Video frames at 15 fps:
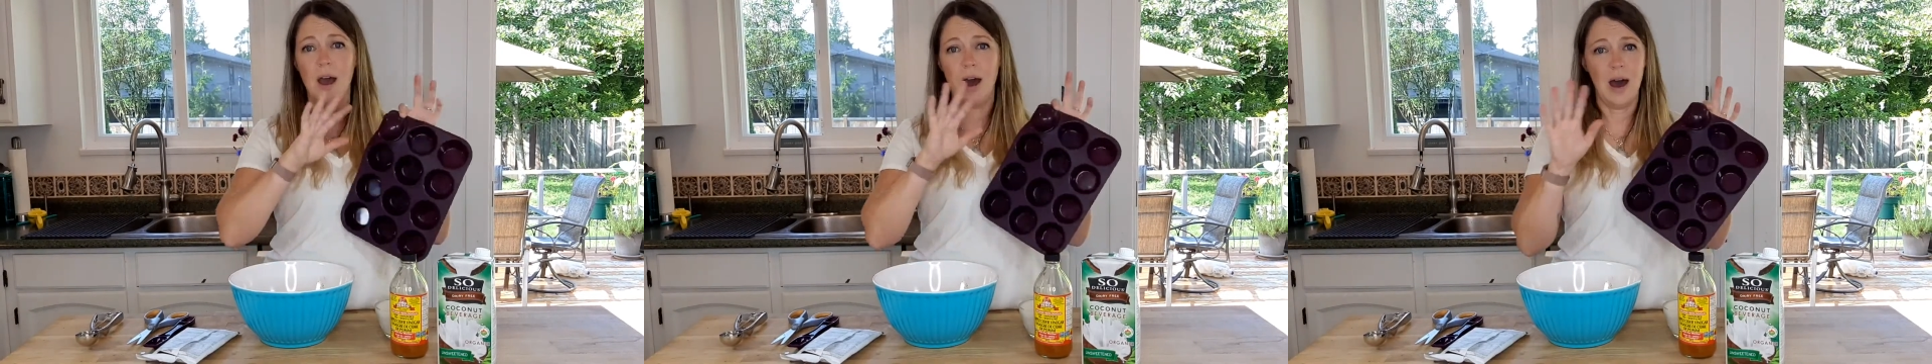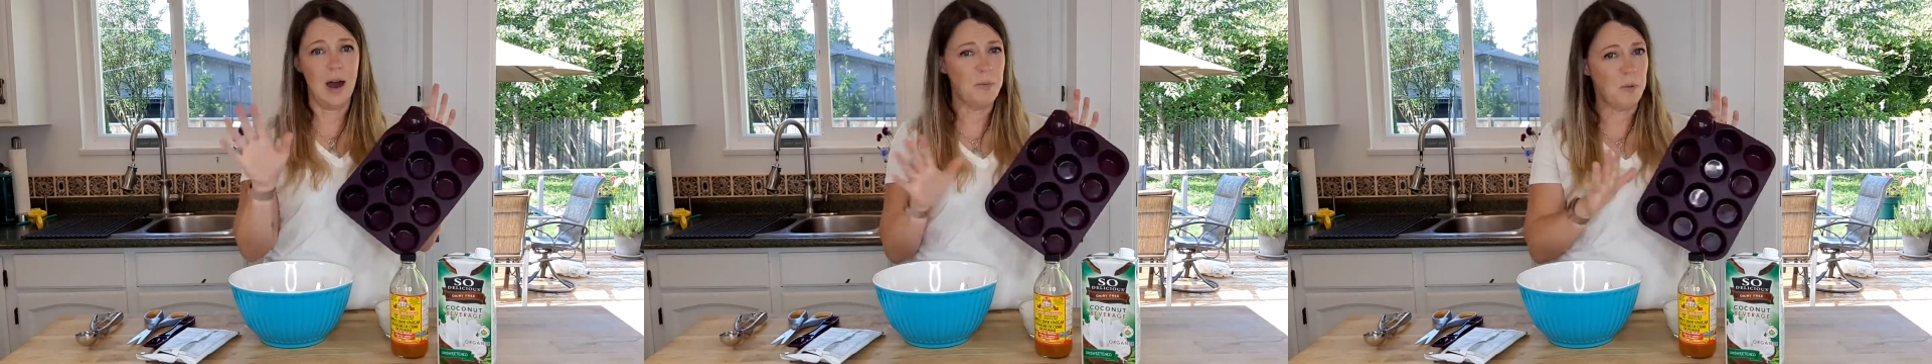
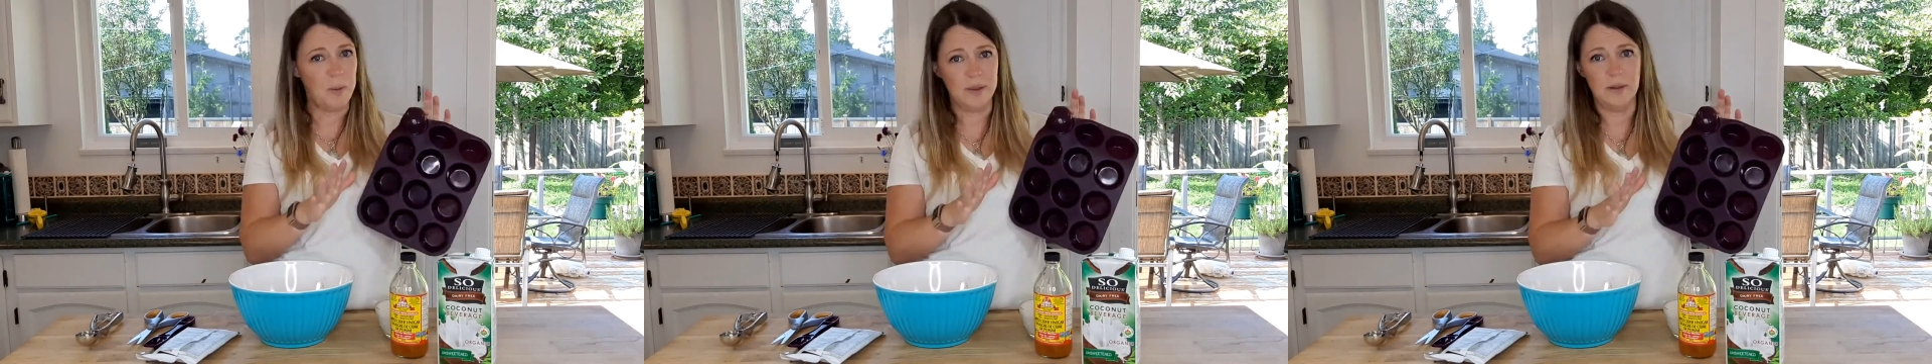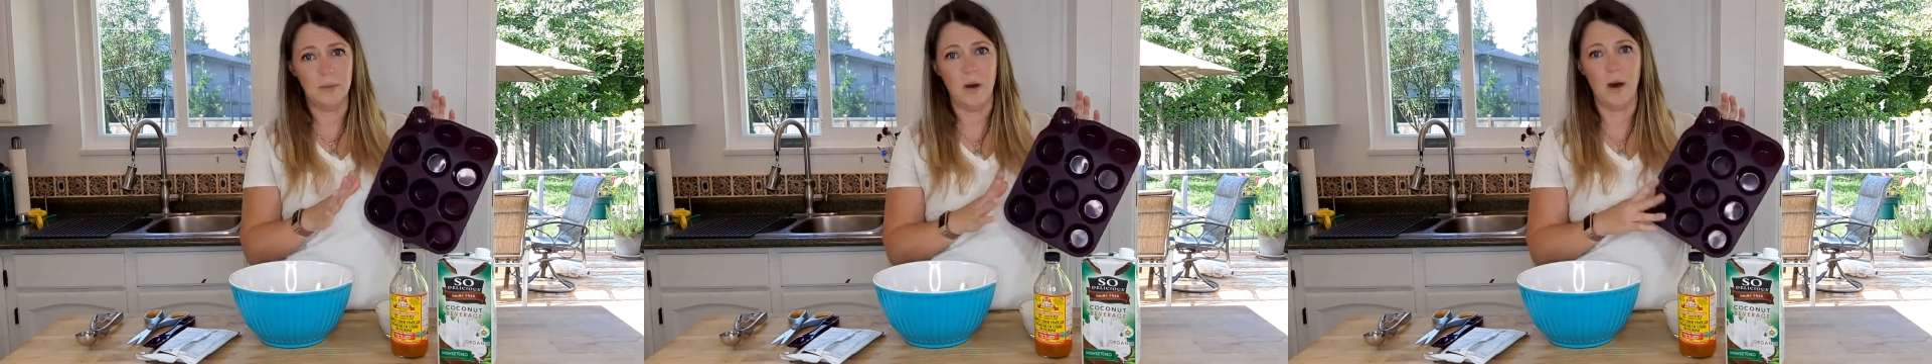I'm a
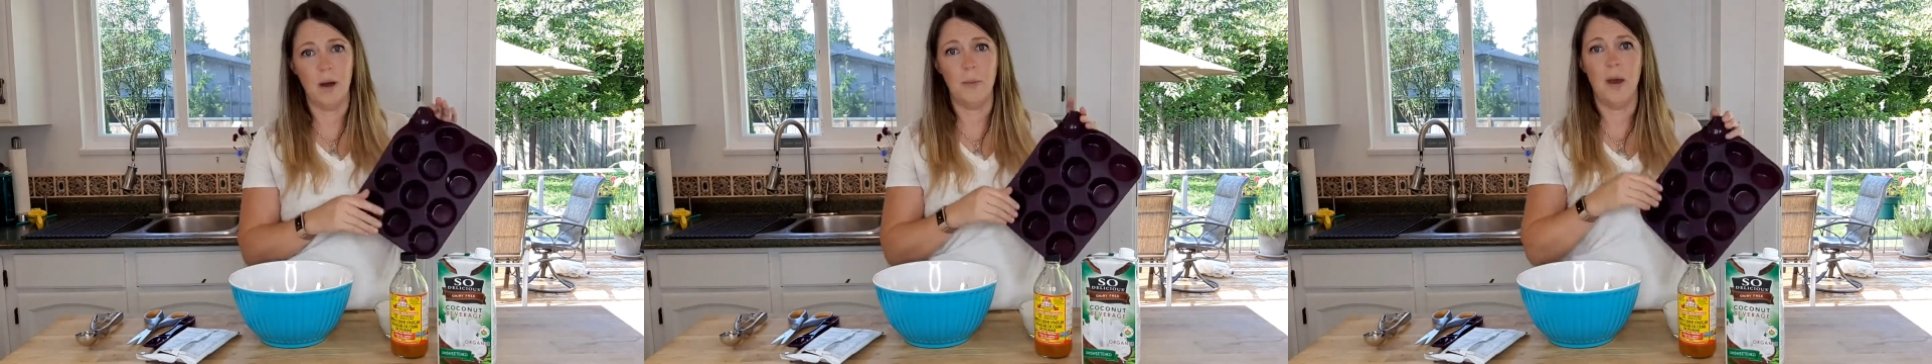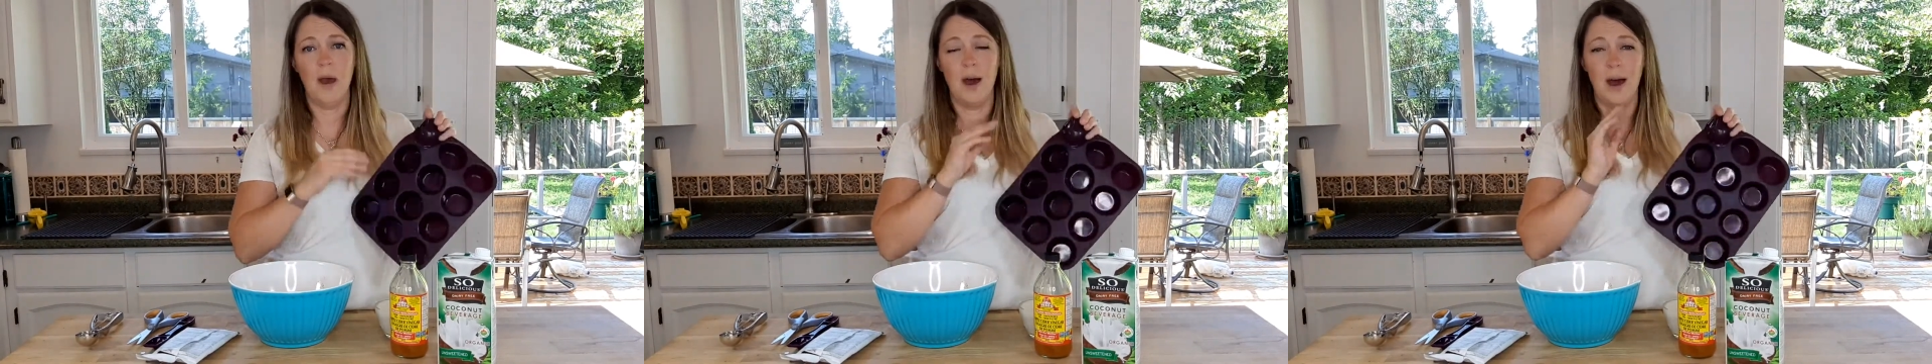busy
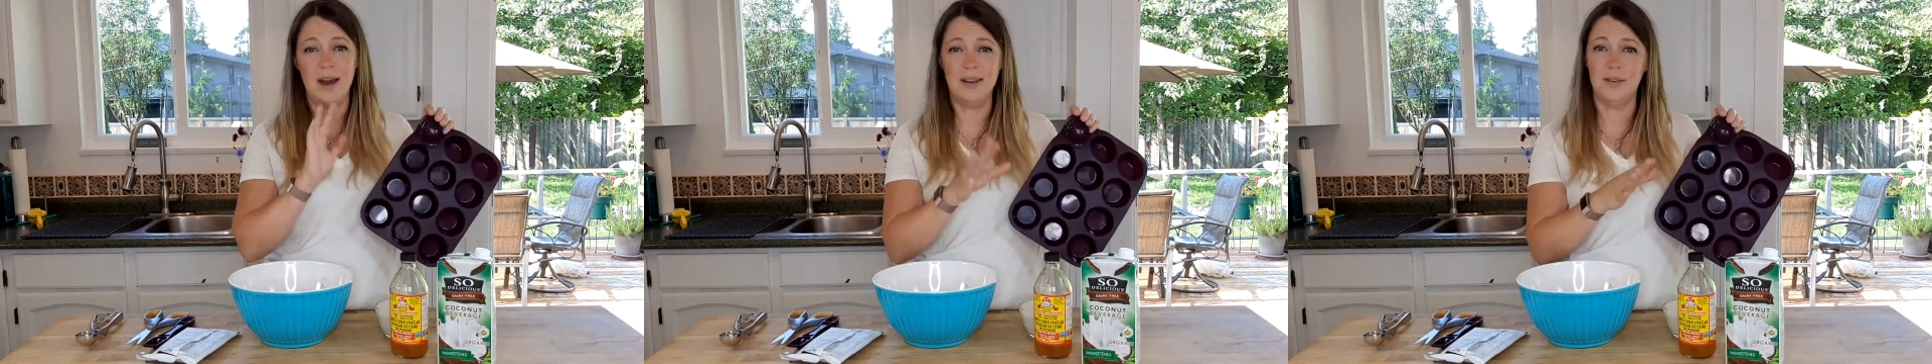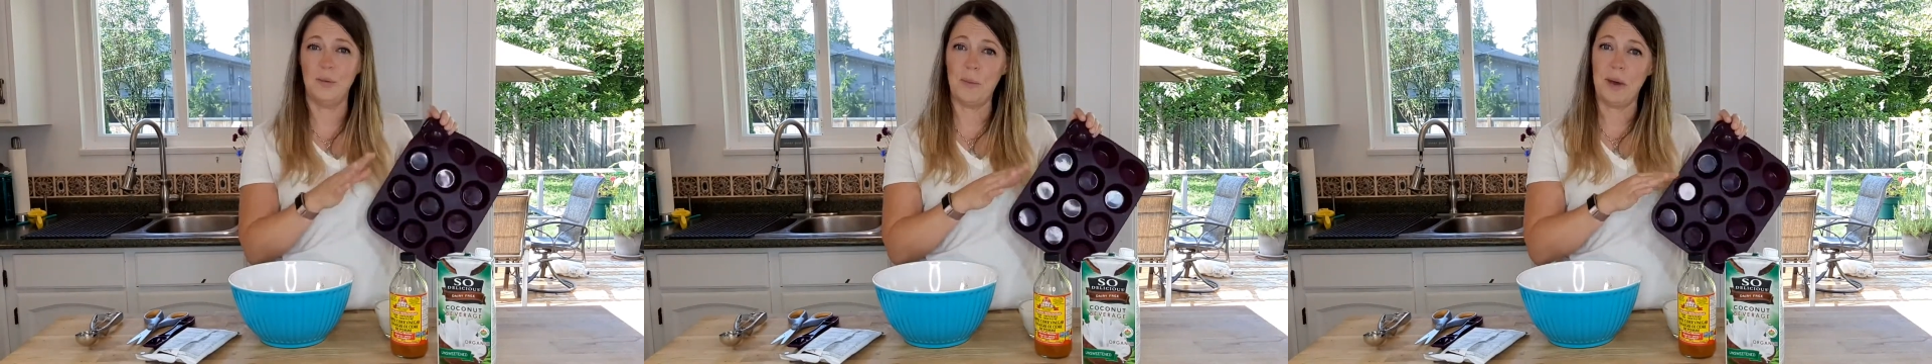mom. I
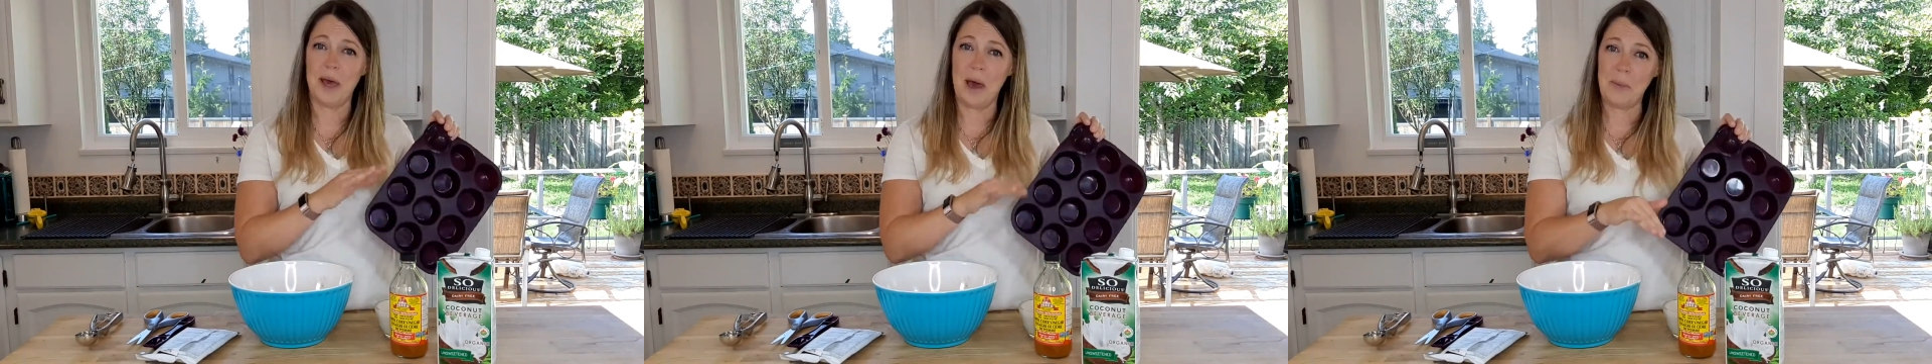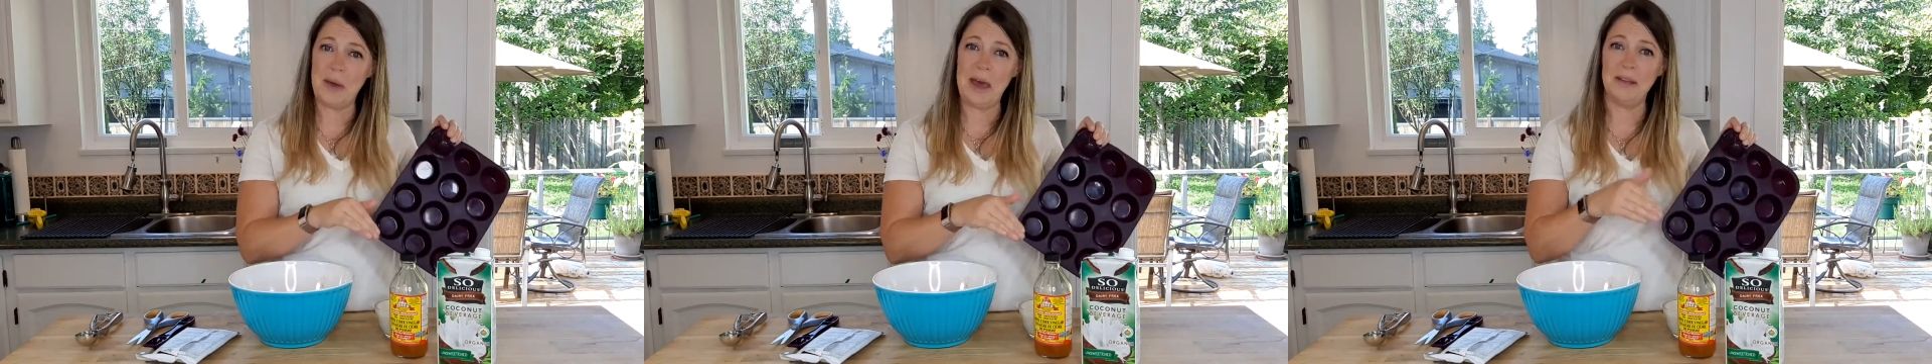just want my
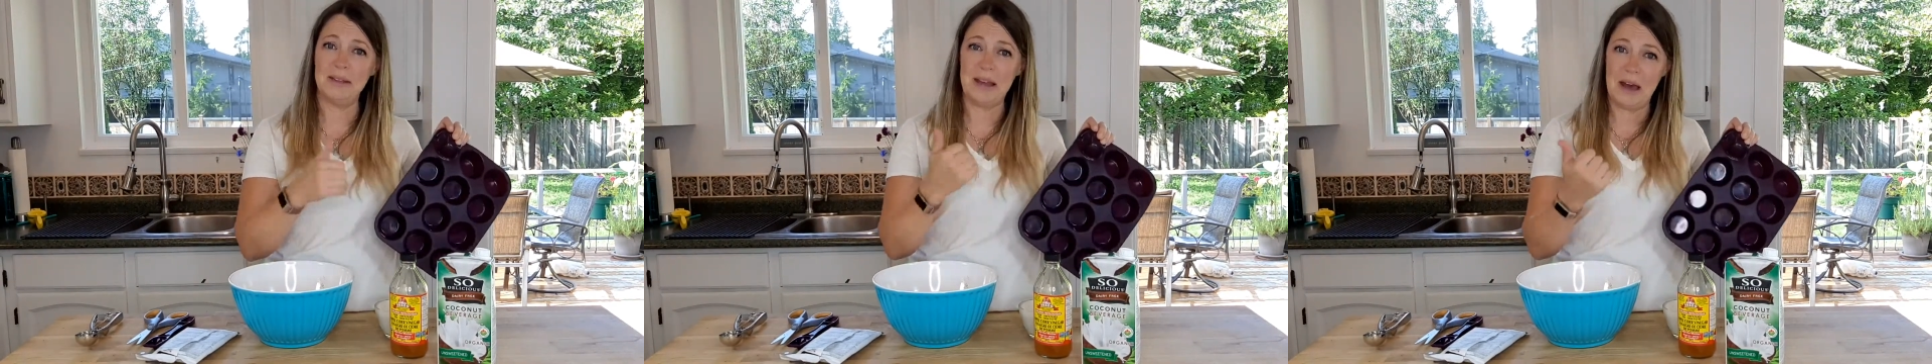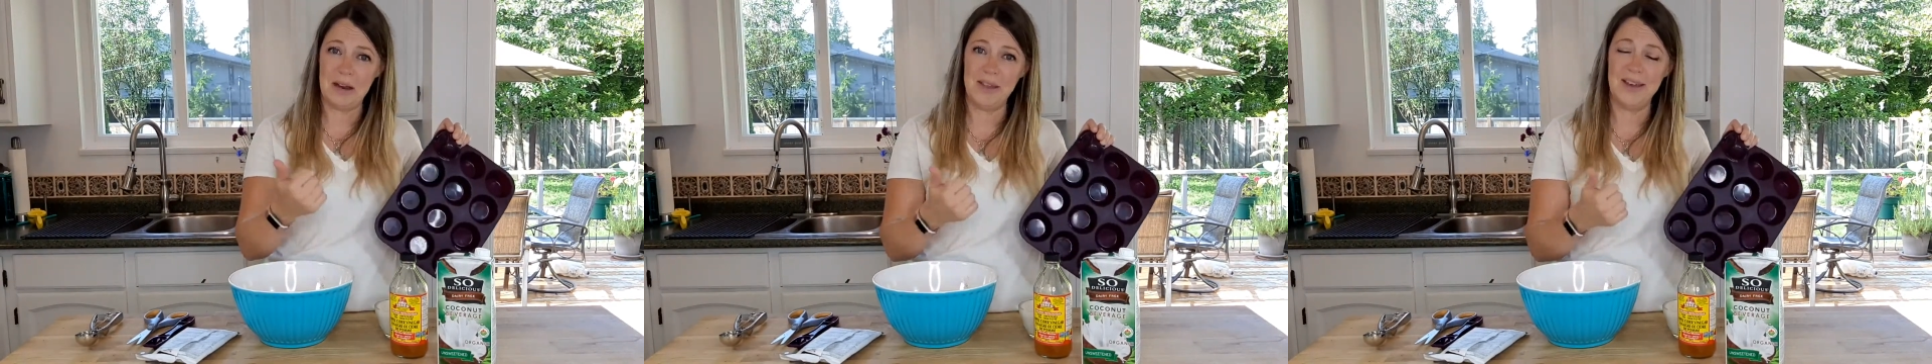cupcakes
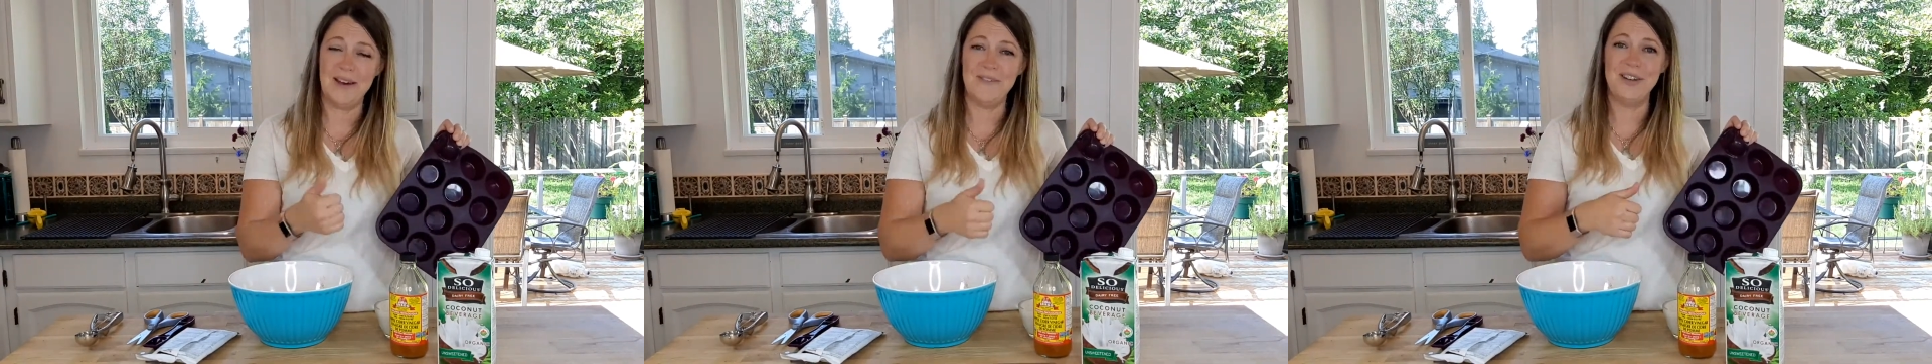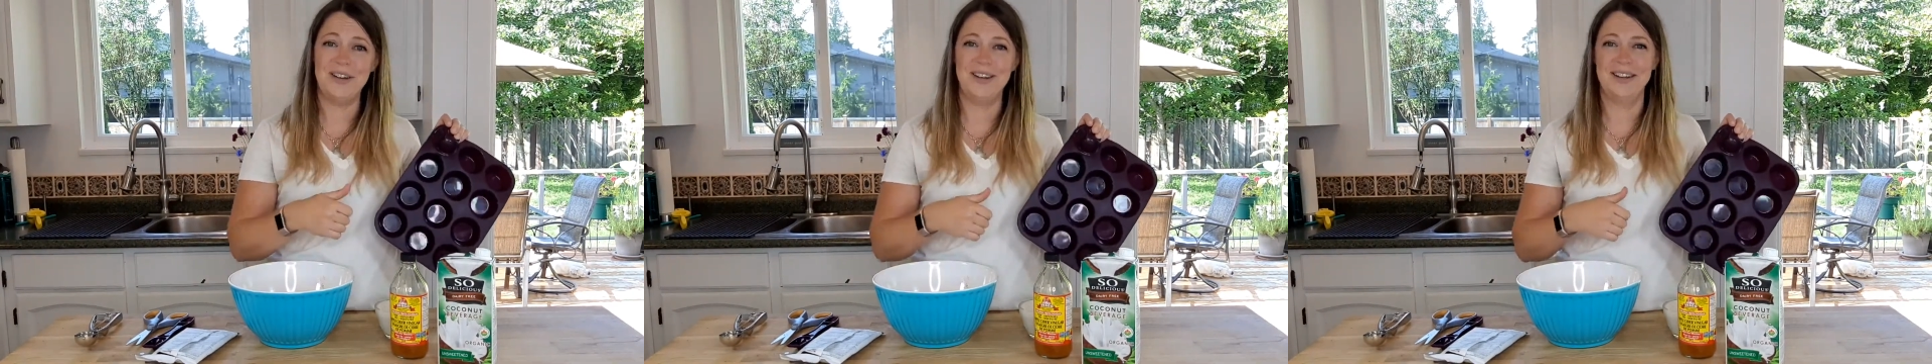out of the
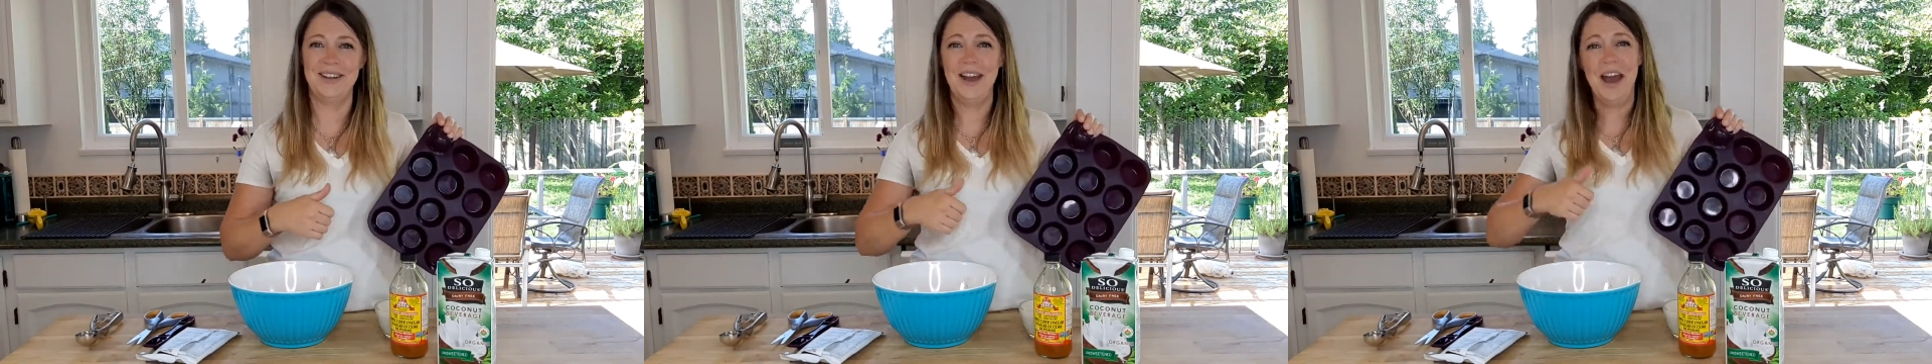oven,